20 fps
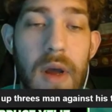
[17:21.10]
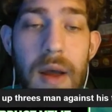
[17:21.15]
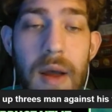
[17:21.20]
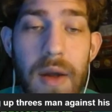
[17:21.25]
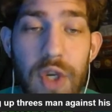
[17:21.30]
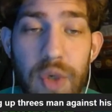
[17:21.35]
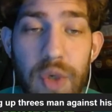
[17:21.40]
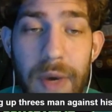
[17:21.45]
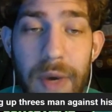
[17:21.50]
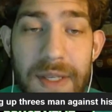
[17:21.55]

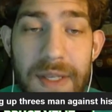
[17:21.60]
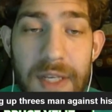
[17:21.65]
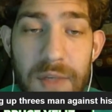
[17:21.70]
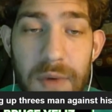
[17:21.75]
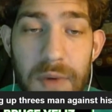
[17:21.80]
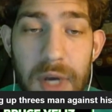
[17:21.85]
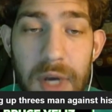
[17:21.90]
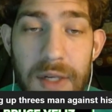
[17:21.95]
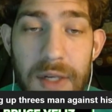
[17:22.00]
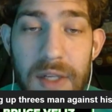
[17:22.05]
Joanne says
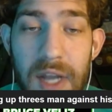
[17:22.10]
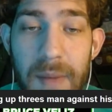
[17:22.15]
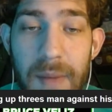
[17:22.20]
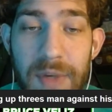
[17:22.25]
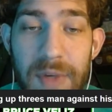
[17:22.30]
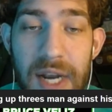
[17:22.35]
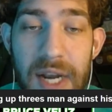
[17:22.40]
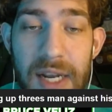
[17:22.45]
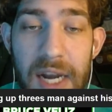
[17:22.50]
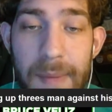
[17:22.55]
we got to stop
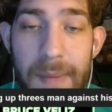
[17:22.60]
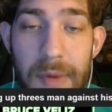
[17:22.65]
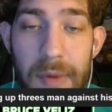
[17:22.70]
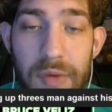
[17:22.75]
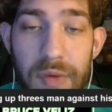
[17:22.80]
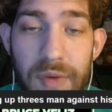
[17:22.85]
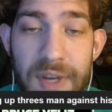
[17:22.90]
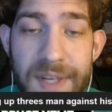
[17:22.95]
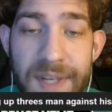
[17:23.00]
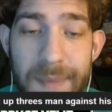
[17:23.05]
jacking up the
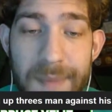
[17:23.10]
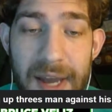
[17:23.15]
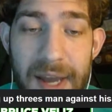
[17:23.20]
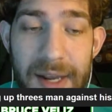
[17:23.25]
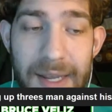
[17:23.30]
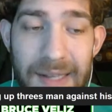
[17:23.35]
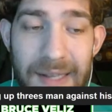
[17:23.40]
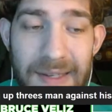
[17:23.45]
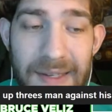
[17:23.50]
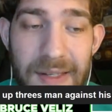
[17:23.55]
threes, man,
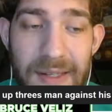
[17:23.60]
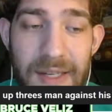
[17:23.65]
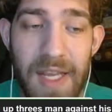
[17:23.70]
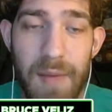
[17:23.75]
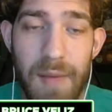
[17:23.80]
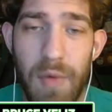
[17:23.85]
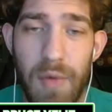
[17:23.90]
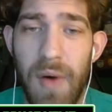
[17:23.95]
against this team.